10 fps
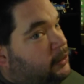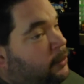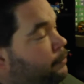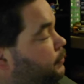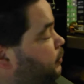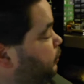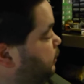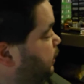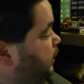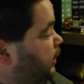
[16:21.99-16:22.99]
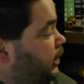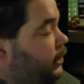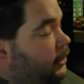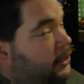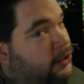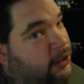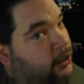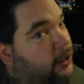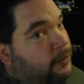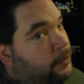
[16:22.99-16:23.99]
I'm not taking any less
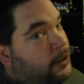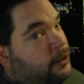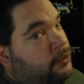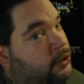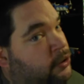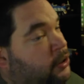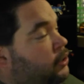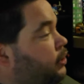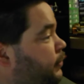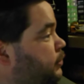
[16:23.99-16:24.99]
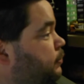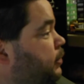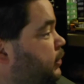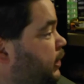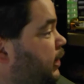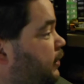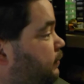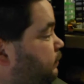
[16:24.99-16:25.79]
than that for those, because I know that's what I'd get.